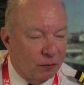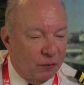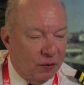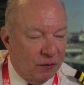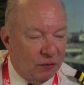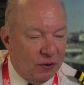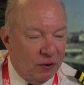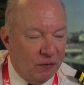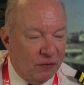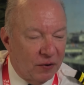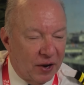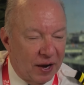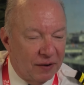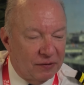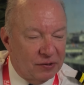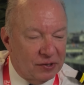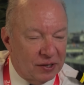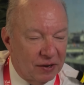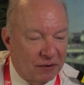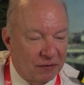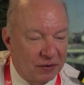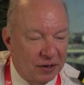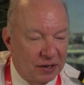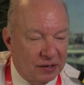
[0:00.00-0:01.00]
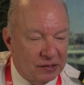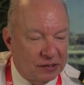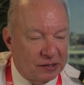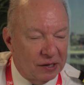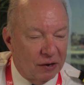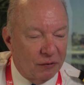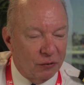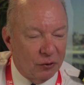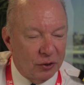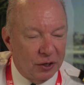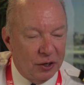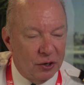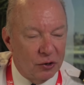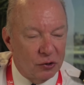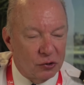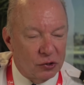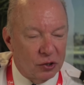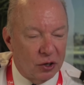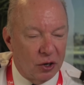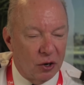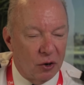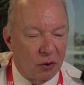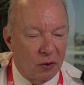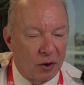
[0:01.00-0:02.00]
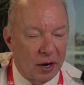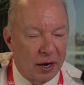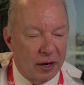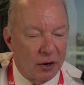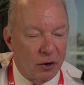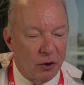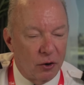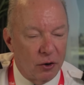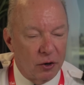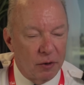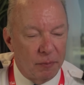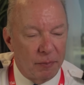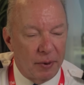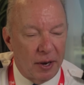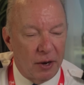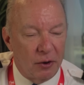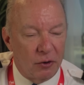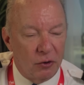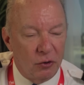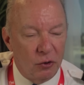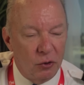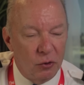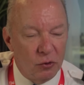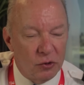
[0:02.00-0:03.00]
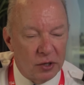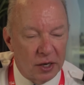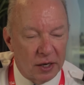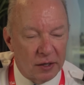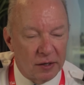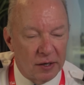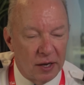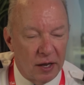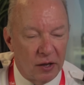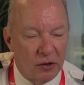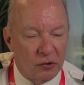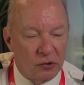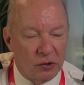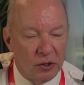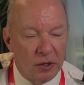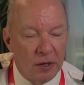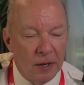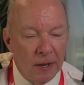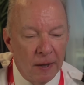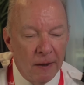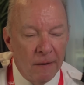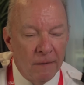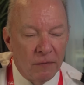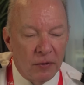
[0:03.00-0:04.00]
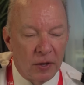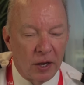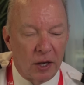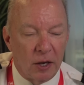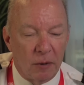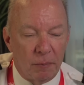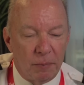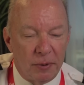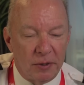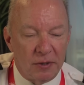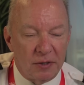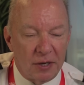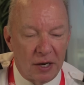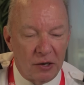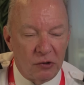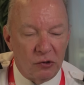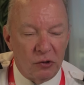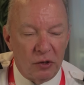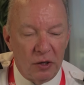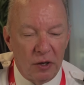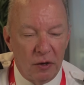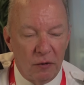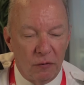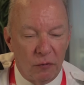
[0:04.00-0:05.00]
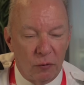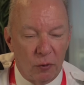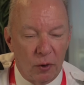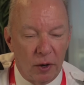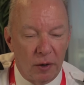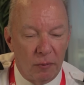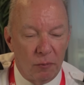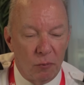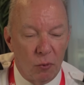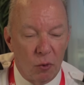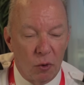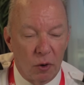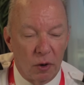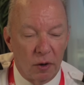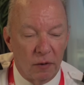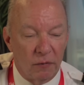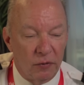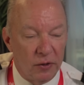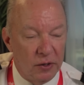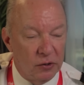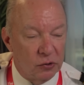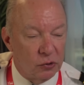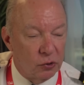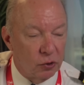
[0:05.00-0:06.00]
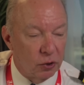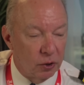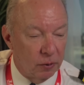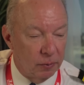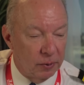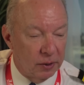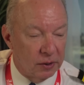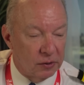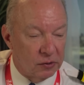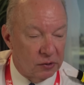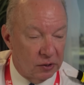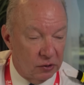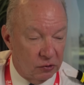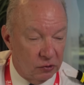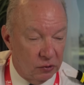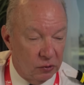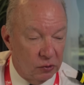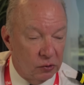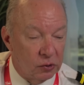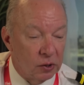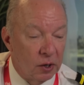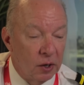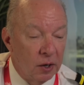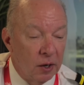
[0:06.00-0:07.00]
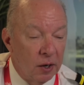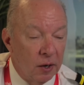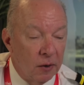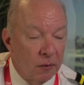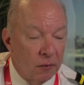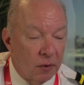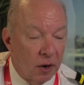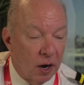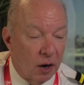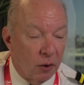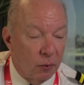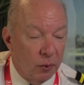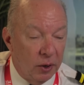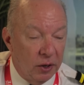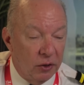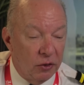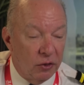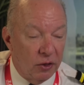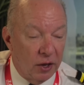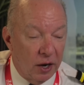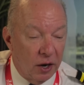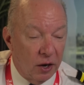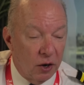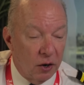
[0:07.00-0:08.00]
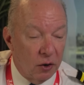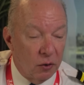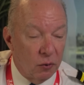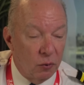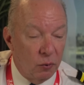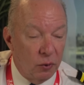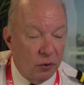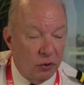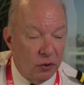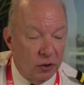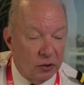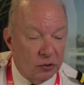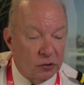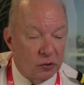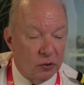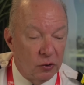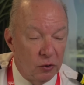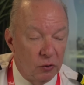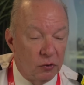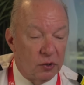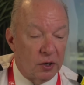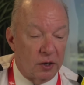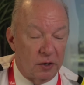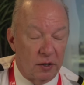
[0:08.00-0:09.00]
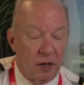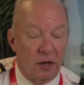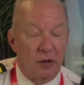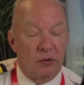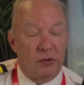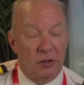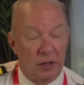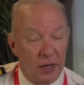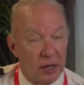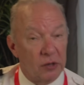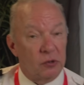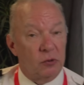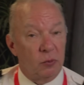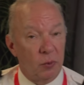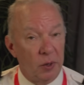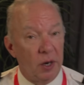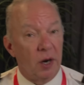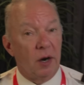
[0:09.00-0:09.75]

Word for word: 5570. Several years ago, I heard about new technology that could potentially avoid more of these turbulence issues are we there with this new technology? Yes, we